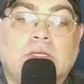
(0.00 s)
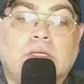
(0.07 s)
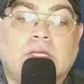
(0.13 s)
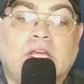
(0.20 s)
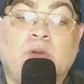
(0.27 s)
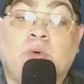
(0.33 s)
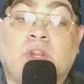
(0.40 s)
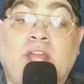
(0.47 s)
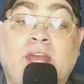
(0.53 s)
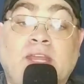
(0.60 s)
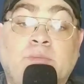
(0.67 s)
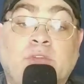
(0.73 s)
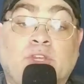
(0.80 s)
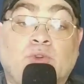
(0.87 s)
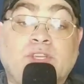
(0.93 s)
It will let
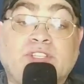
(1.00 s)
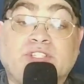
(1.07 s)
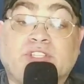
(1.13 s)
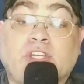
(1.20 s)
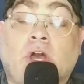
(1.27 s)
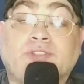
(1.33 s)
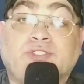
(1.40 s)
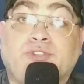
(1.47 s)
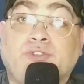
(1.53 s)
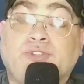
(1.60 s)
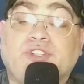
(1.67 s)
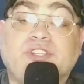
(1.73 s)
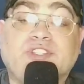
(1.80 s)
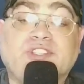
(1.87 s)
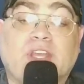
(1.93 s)
him increase his
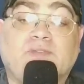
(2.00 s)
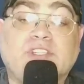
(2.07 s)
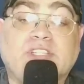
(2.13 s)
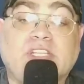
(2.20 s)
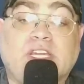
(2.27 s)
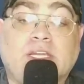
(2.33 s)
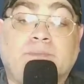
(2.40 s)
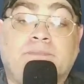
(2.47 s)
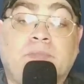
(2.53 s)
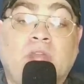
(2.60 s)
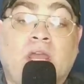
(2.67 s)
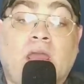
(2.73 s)
Constitution to 17,